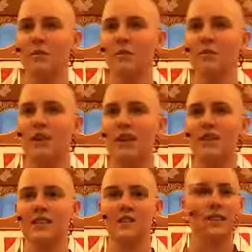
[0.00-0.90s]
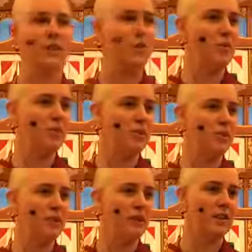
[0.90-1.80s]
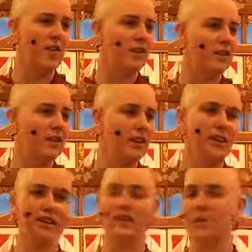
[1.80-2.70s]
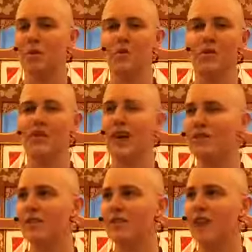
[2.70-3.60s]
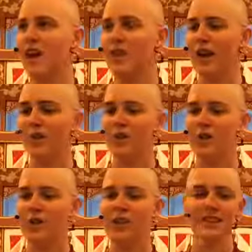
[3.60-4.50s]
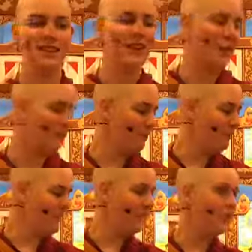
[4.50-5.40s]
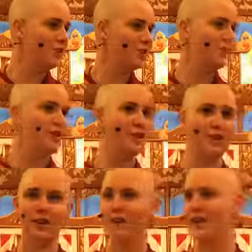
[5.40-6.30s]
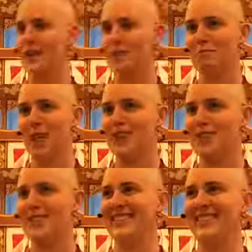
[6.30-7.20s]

because some of us have done a lot of study and some of us haven't got round to it. Let's just get all on the same page.